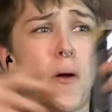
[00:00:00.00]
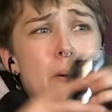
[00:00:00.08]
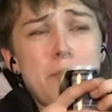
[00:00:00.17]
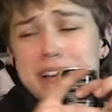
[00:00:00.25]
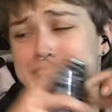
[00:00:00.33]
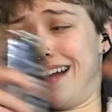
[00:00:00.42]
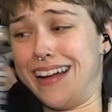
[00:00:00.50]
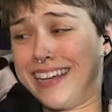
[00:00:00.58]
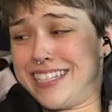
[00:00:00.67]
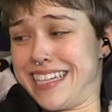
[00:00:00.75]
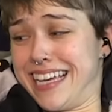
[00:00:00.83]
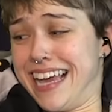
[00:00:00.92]
oh my
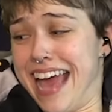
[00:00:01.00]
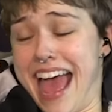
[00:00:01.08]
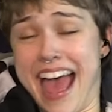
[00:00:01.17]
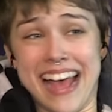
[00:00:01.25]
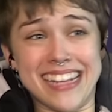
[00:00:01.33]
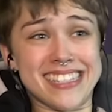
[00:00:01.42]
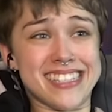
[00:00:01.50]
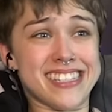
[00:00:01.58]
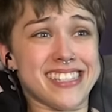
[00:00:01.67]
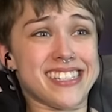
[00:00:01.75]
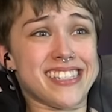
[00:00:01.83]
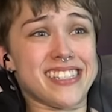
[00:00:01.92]
gosh, yes,
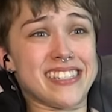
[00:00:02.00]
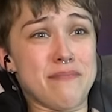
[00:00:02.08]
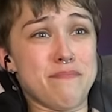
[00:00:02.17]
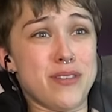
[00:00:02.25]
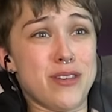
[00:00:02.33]
some